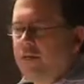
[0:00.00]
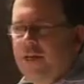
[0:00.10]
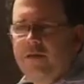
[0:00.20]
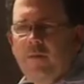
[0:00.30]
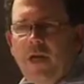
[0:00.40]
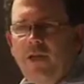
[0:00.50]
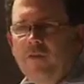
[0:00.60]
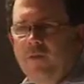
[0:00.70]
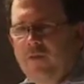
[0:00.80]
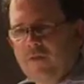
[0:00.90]
content
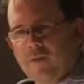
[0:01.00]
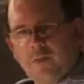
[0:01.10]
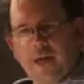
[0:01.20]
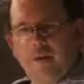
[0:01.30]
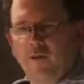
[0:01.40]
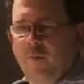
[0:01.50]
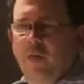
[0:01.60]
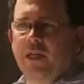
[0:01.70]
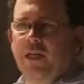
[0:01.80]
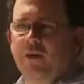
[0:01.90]
management system and allow
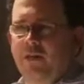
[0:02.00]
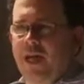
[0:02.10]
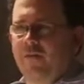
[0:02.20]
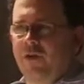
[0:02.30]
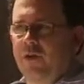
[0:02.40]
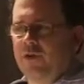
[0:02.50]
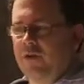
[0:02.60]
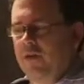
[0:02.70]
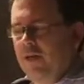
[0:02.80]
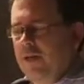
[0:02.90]
everybody to use that
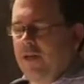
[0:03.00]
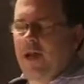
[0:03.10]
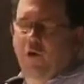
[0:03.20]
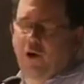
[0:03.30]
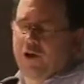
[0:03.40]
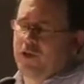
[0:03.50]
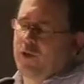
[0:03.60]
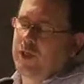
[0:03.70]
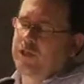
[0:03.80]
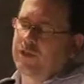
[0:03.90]
version. And now all you're
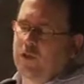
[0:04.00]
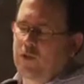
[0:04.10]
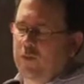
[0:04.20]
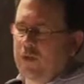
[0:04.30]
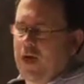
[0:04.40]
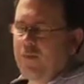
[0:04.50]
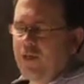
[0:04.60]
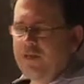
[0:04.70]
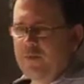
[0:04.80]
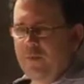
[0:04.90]
doing at the local
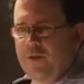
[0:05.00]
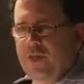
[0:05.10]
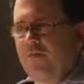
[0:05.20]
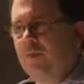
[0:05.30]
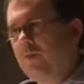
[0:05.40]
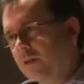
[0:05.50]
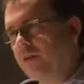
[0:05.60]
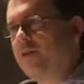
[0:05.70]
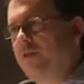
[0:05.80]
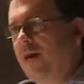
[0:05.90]
property, as opposed to having to
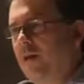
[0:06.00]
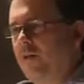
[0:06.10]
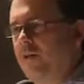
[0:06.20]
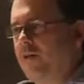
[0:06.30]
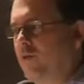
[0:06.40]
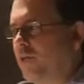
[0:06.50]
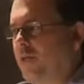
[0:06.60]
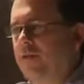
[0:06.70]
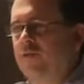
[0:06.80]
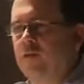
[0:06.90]
build this out, is all you got
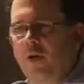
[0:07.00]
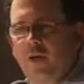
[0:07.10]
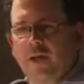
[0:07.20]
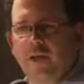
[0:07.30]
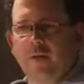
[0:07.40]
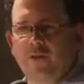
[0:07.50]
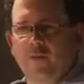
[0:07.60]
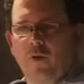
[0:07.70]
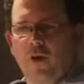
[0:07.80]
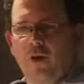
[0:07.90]
to do is put a link up
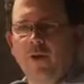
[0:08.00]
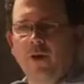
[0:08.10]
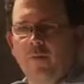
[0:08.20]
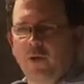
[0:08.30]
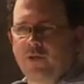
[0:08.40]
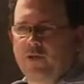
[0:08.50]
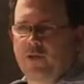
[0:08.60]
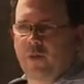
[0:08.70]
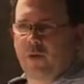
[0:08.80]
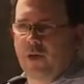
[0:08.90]
somewhere, post a
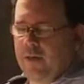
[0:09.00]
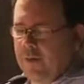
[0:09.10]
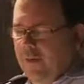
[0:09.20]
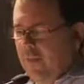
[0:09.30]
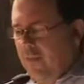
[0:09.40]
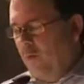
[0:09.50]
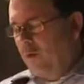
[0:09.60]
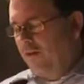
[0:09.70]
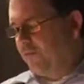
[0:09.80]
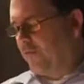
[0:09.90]
story. And
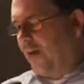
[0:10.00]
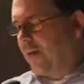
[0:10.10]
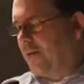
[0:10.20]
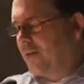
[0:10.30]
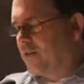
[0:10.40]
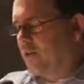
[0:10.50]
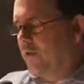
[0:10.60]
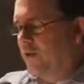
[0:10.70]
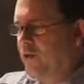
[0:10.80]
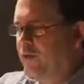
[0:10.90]
we have found out in some
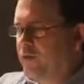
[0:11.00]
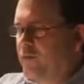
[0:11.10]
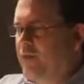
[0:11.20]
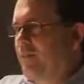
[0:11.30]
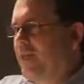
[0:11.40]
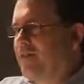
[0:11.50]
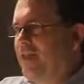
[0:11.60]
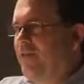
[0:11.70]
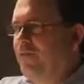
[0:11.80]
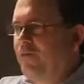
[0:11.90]
of our newsrooms that may
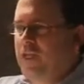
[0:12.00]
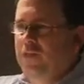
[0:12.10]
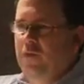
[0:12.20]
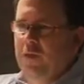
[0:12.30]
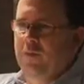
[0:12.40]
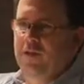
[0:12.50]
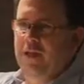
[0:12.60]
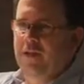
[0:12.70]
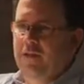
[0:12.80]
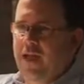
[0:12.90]
save
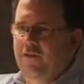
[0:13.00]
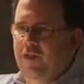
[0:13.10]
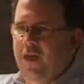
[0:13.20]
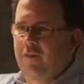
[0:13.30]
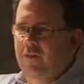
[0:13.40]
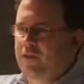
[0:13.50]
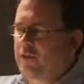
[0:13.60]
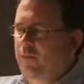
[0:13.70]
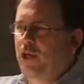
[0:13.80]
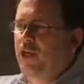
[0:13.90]
15-20% of staff time, just
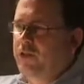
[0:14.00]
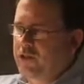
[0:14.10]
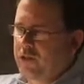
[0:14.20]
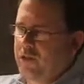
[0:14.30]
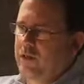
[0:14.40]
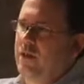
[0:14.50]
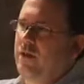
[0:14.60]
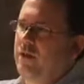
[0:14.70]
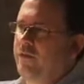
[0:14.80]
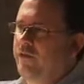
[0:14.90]
the production
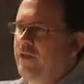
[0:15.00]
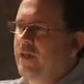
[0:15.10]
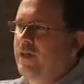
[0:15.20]
of